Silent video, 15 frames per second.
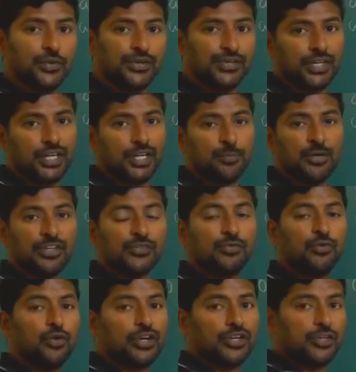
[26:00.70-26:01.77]
question and first
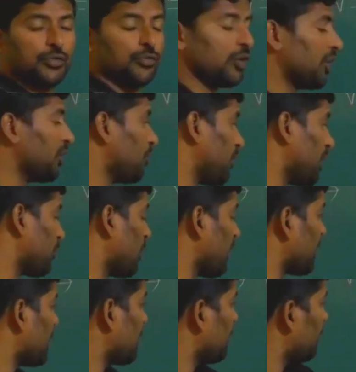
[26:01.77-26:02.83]
overturn where we
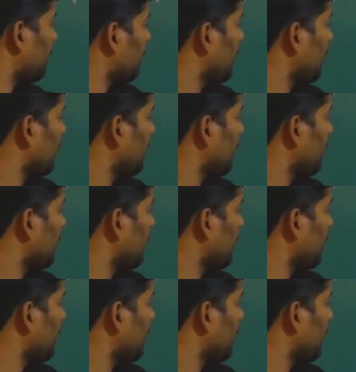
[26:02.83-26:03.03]
are getting